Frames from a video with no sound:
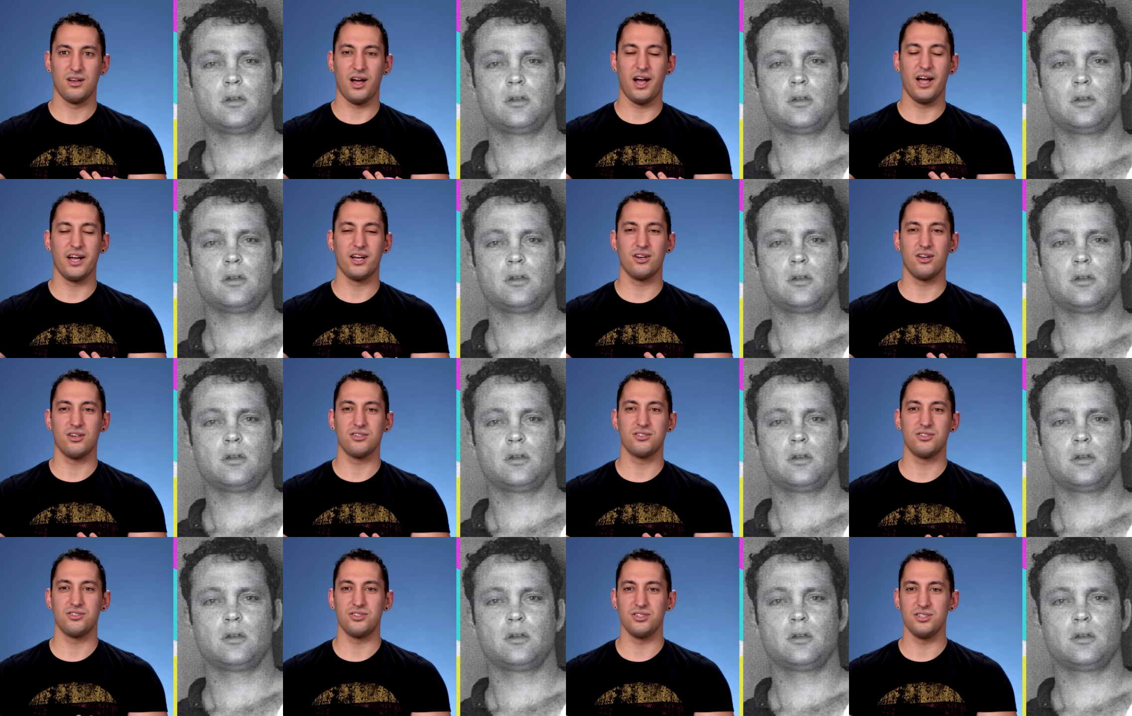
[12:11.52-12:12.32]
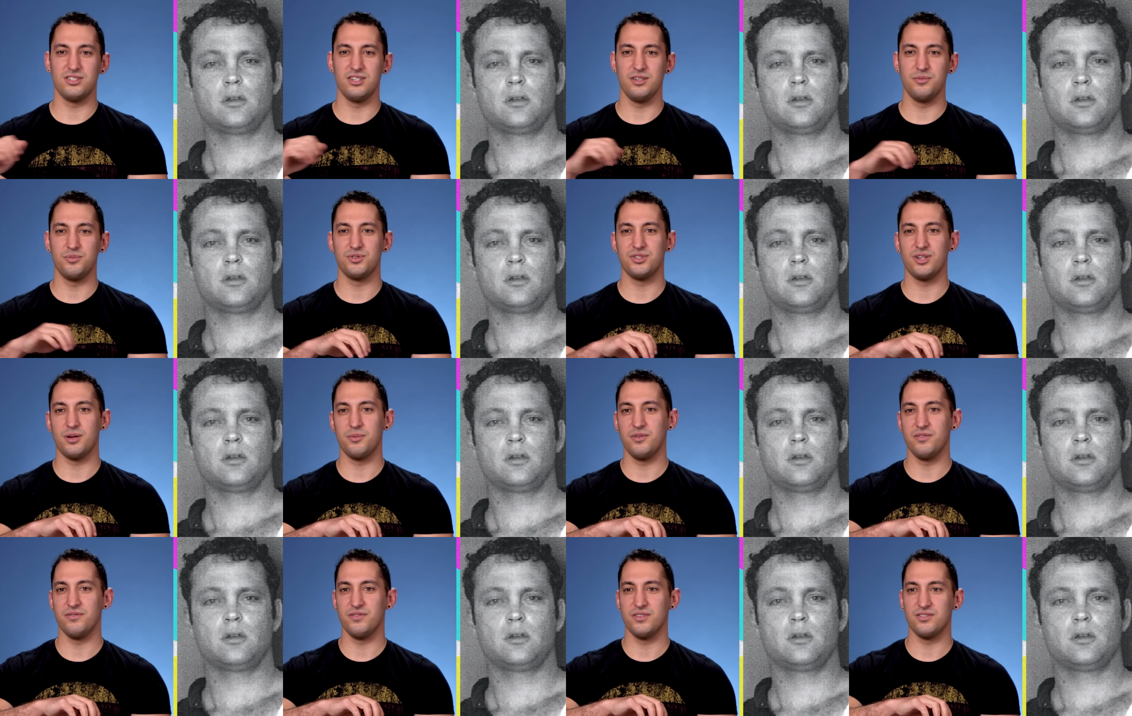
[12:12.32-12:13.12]
Speaker 1: I could also see Steve
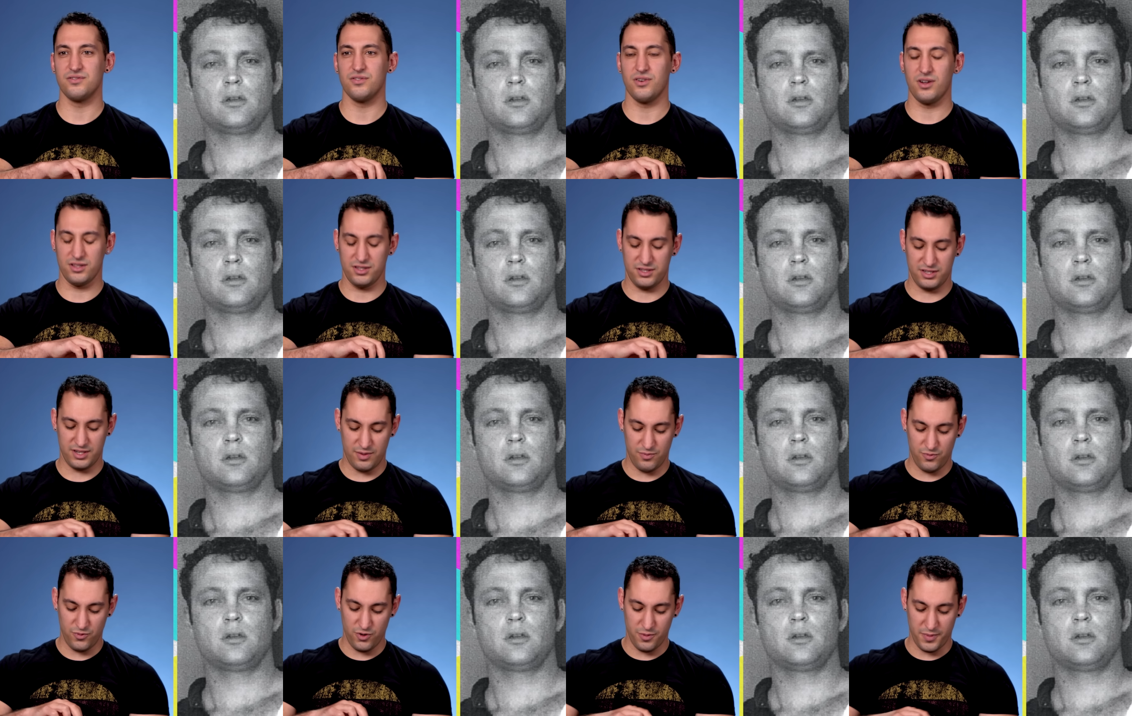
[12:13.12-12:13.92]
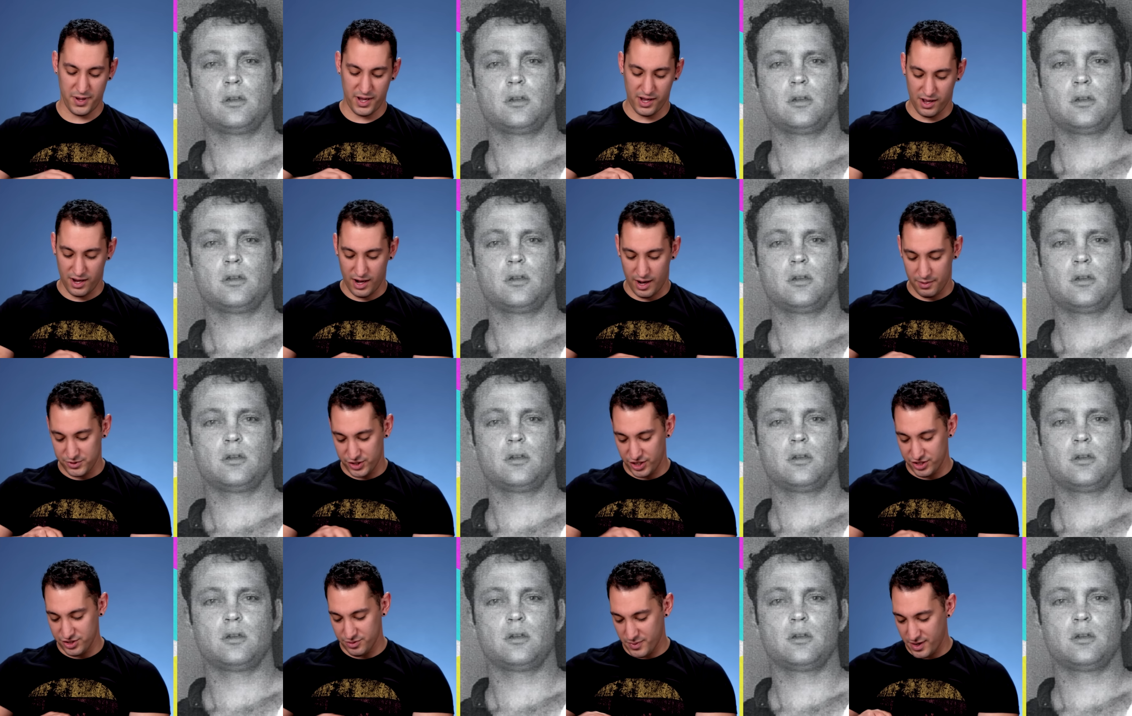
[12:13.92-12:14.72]
Buscemi and Vince Vaughn in the same room. Hang on, I'm
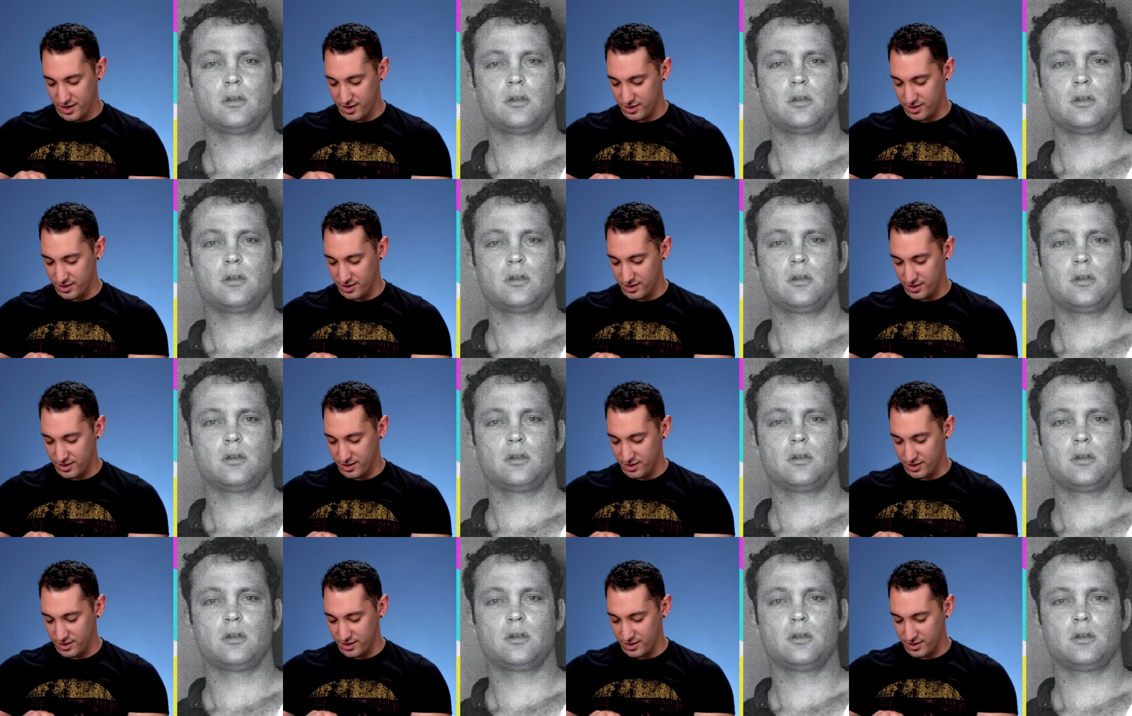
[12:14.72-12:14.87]
changing my